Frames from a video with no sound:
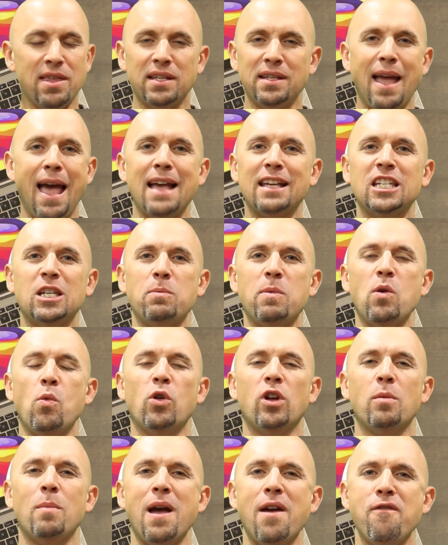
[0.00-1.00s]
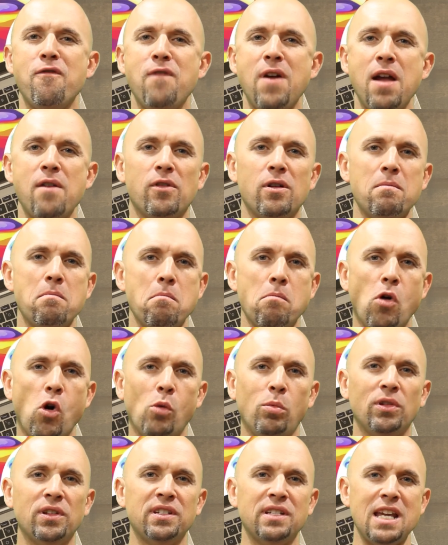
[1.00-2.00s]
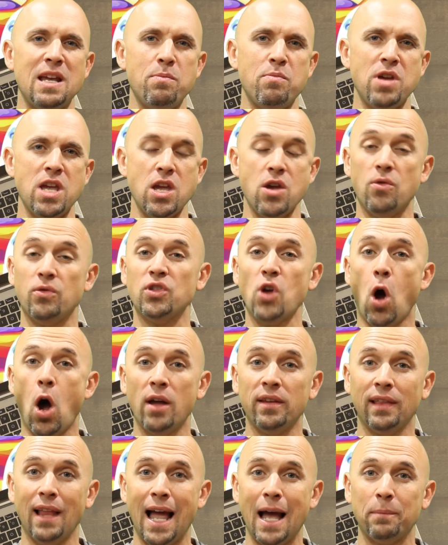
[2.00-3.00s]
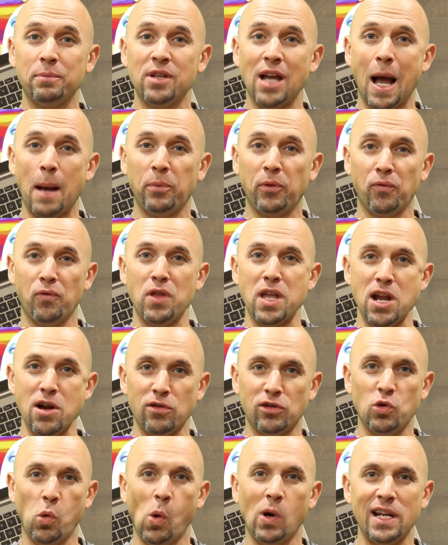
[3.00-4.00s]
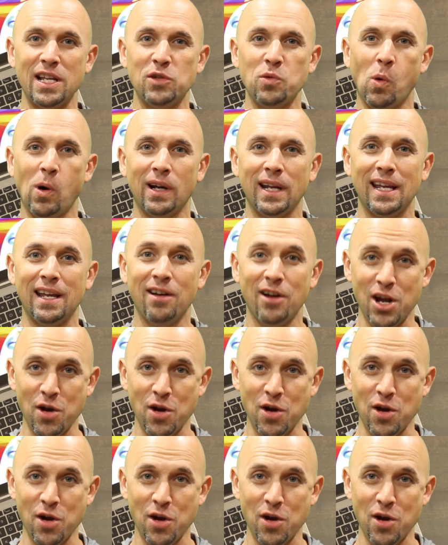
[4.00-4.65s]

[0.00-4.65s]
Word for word: This has to be one of my favorite mobile CPUs on laptops for the year 2020.